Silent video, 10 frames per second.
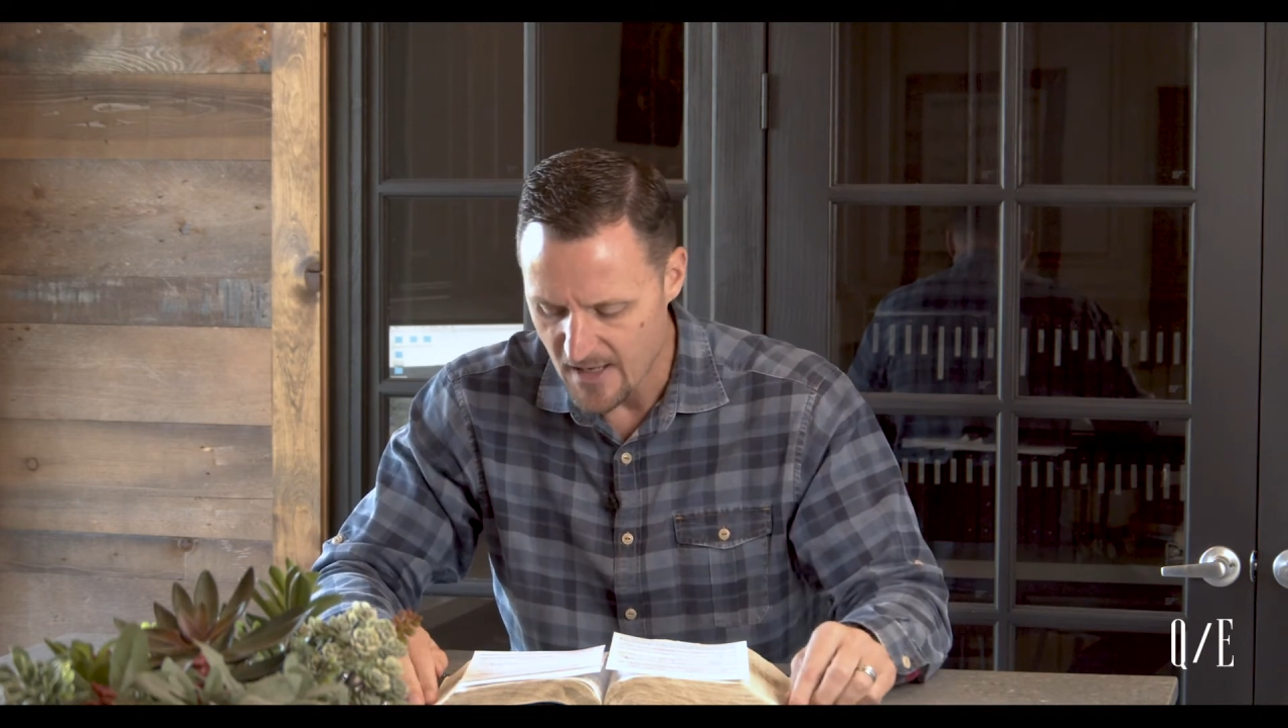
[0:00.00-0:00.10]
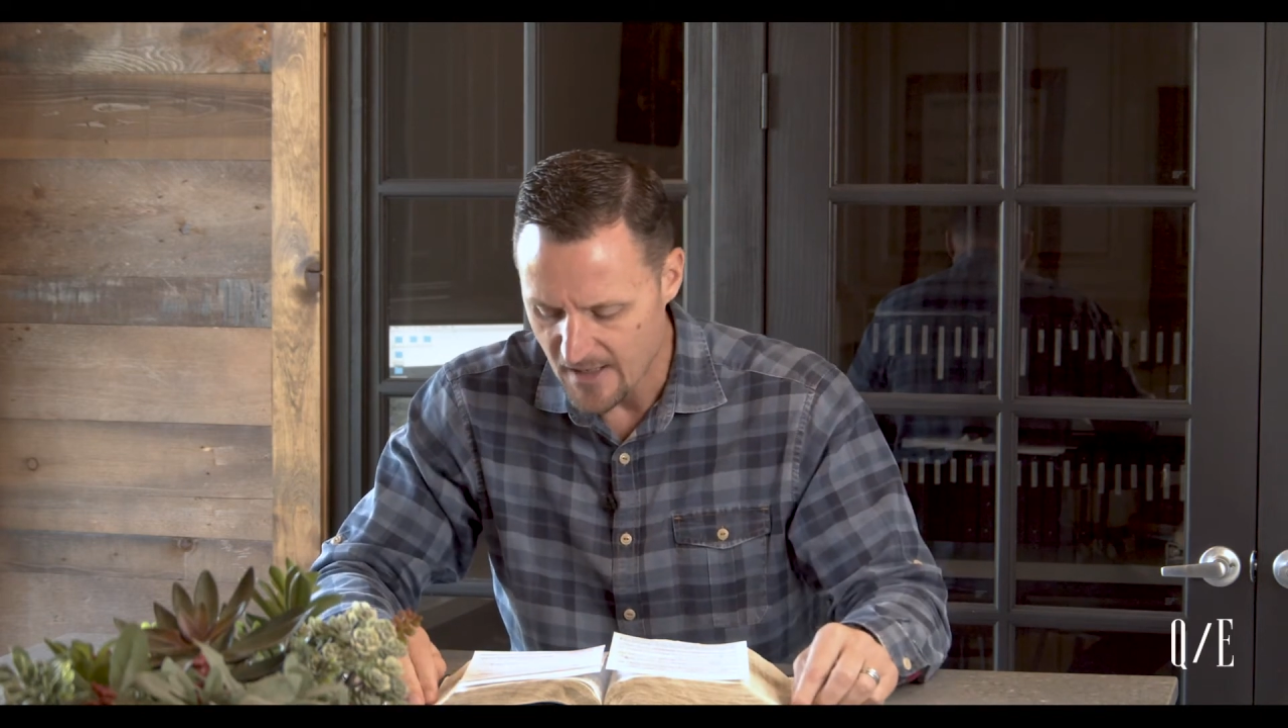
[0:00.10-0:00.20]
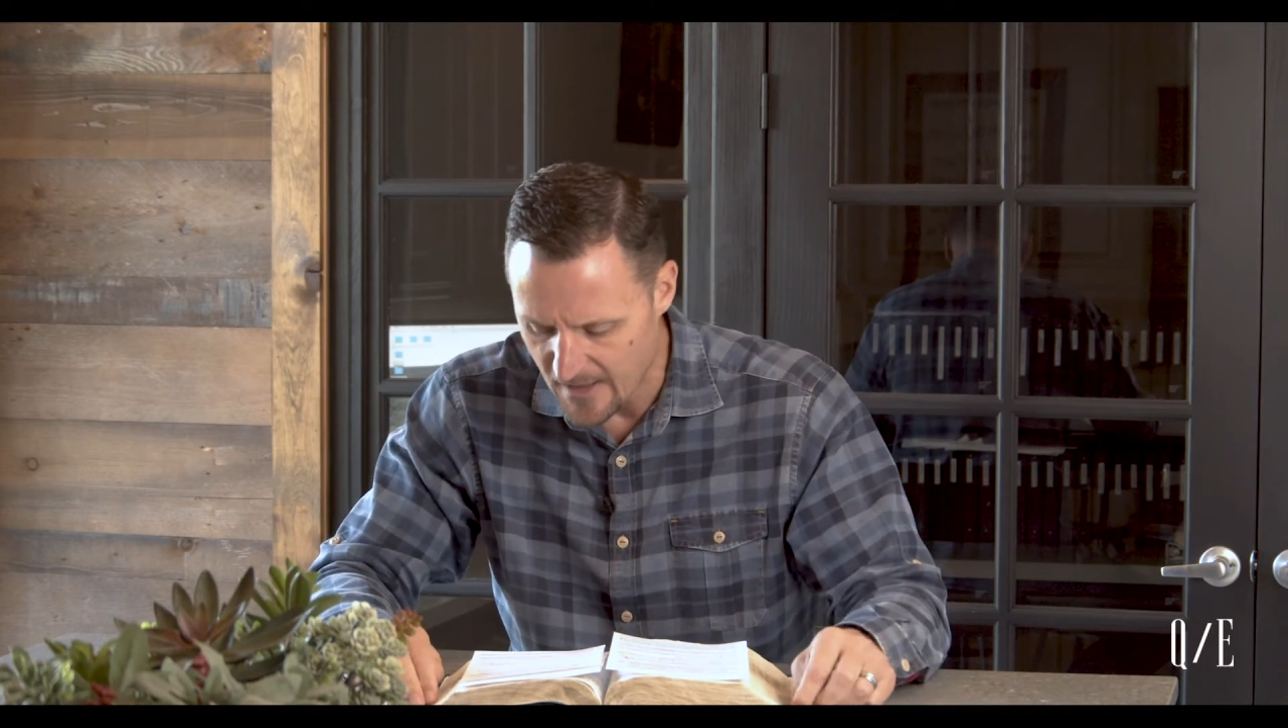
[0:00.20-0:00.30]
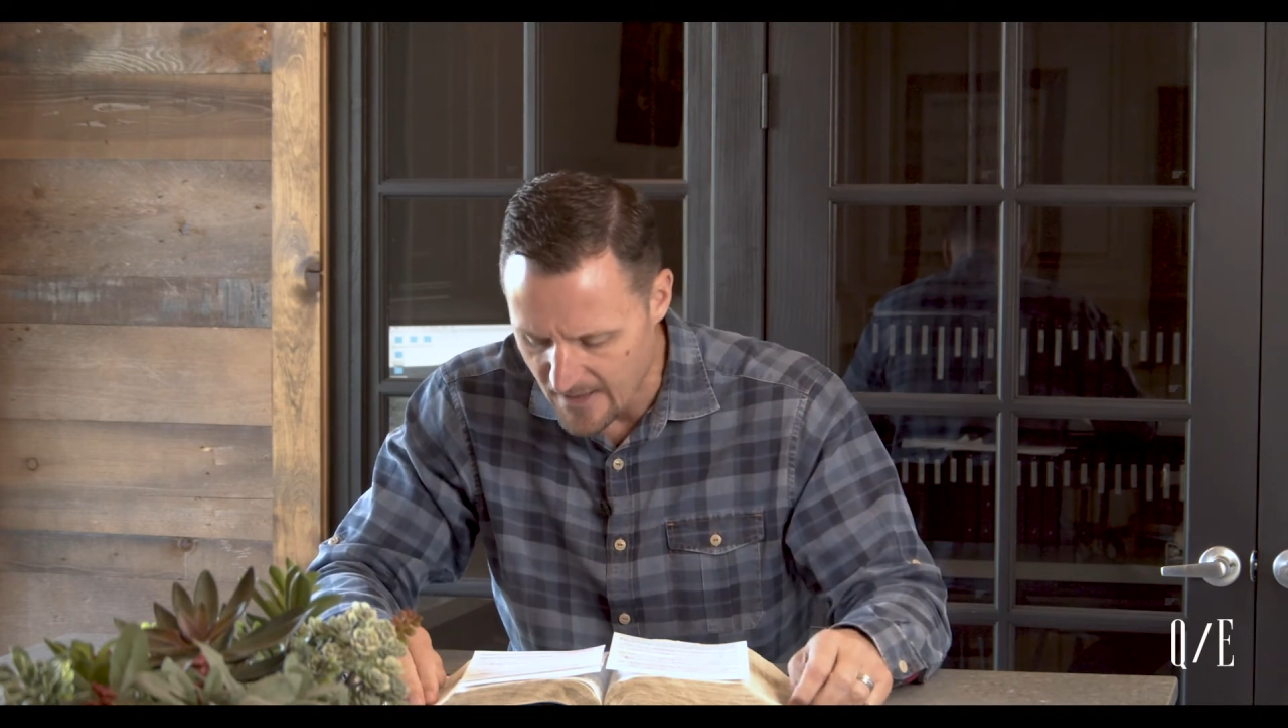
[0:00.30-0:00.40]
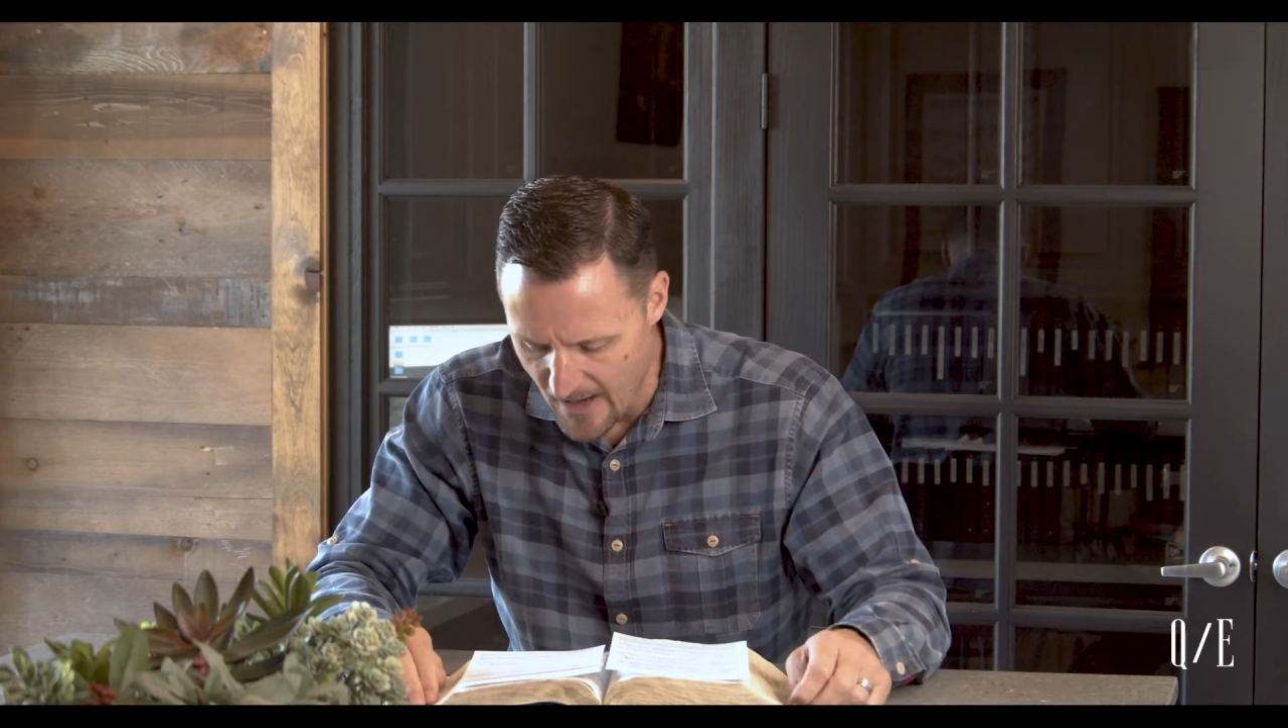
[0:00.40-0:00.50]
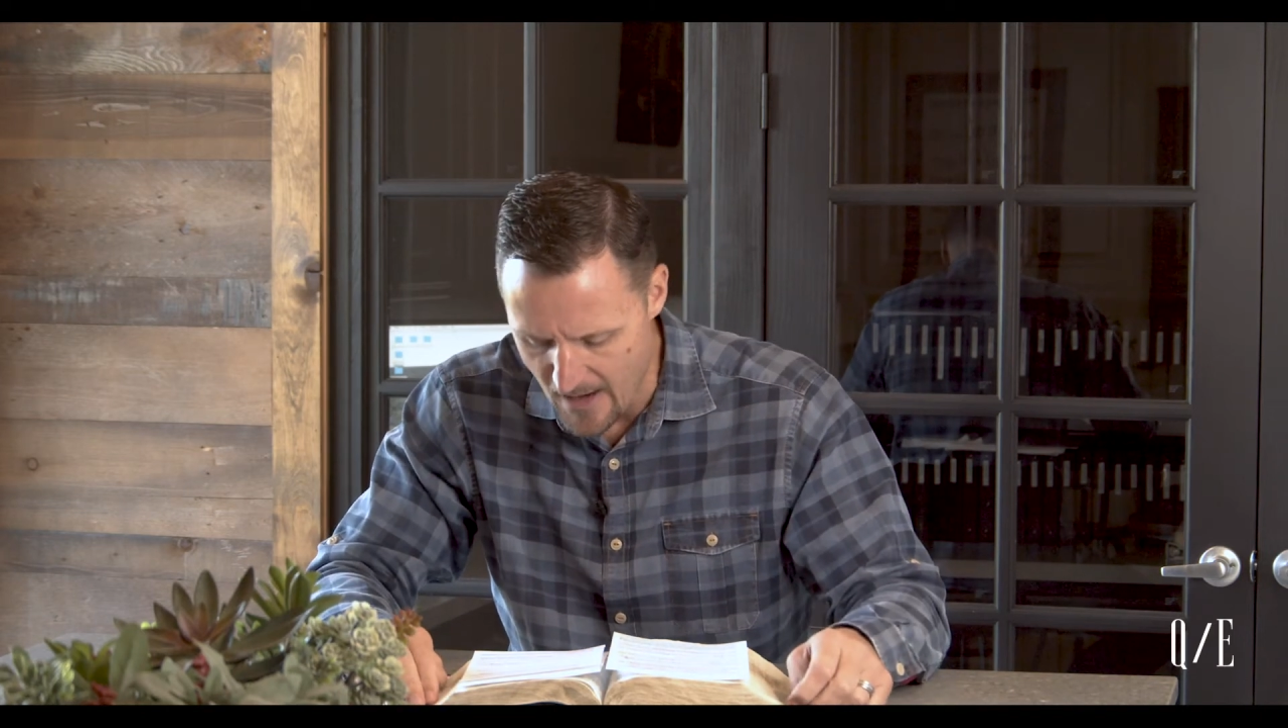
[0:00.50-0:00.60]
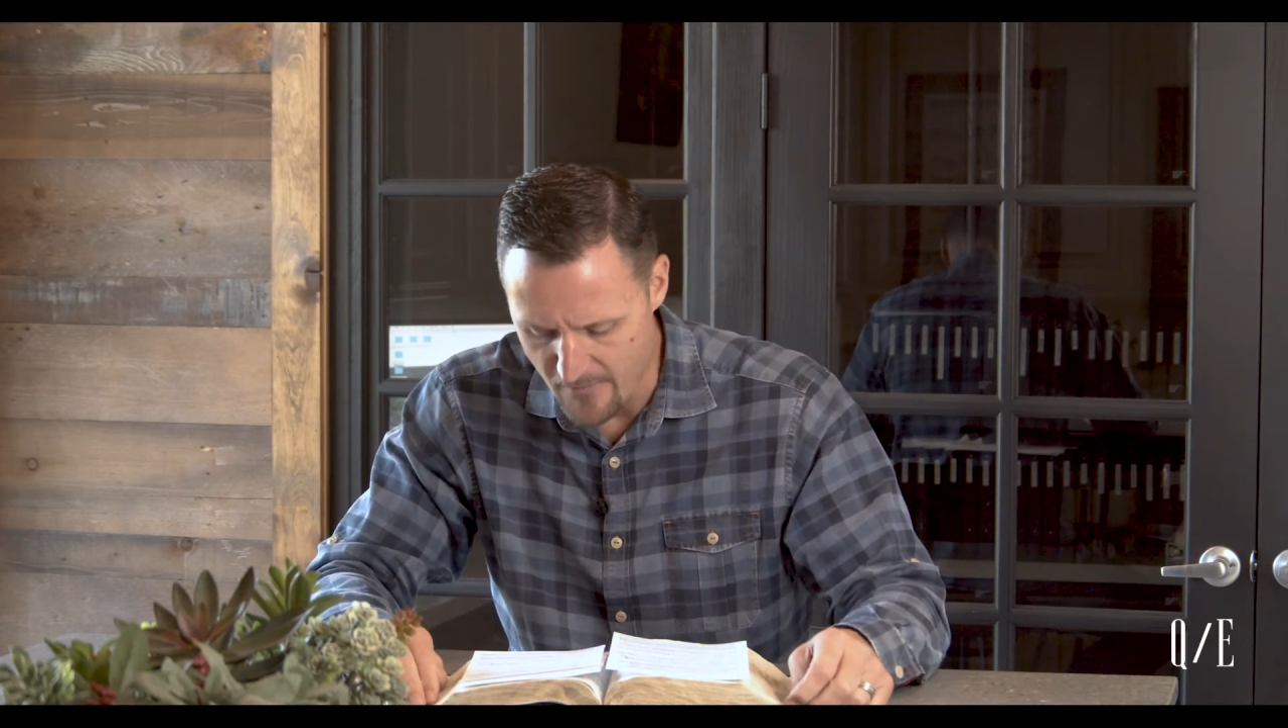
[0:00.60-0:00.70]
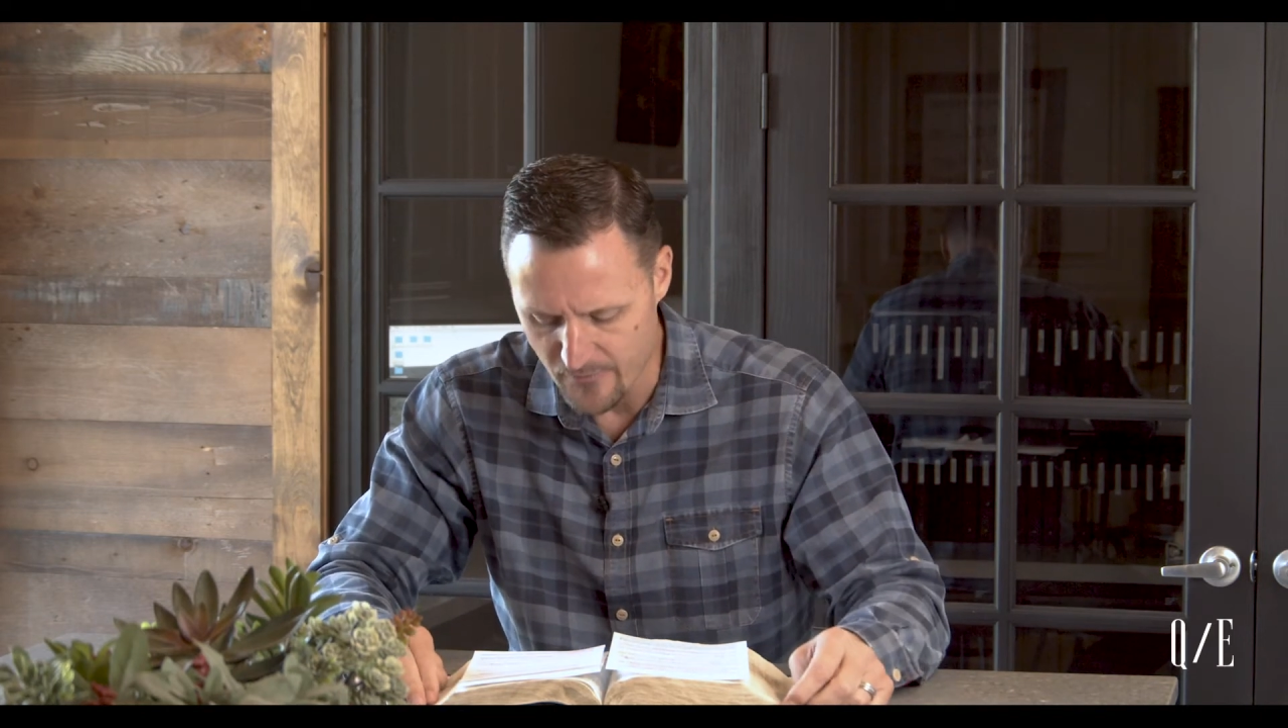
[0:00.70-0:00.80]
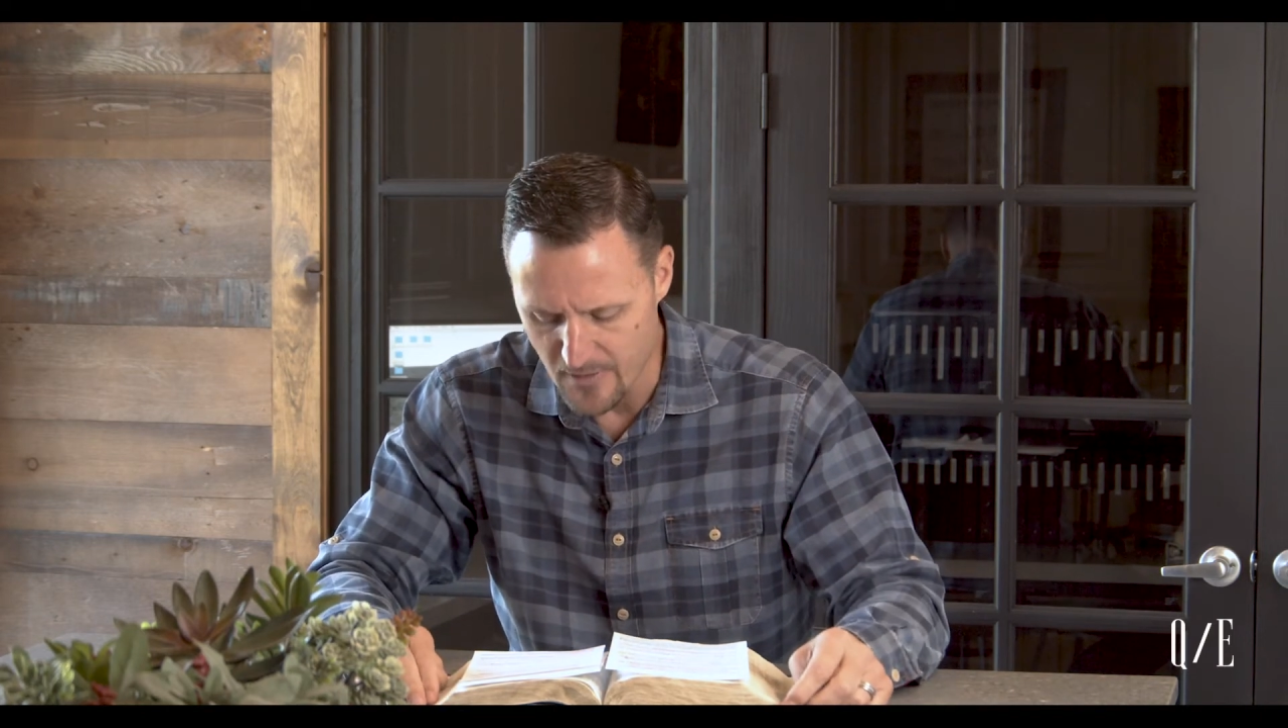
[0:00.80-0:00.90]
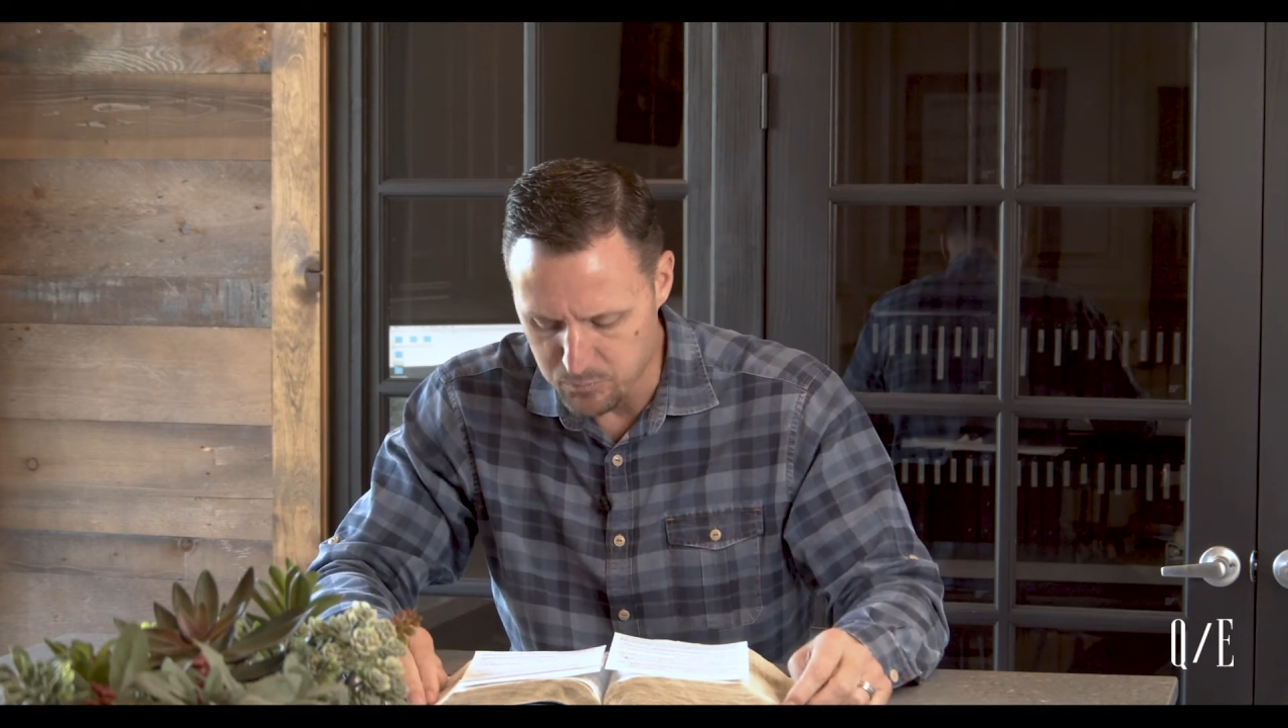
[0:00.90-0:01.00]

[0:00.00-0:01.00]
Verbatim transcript: in every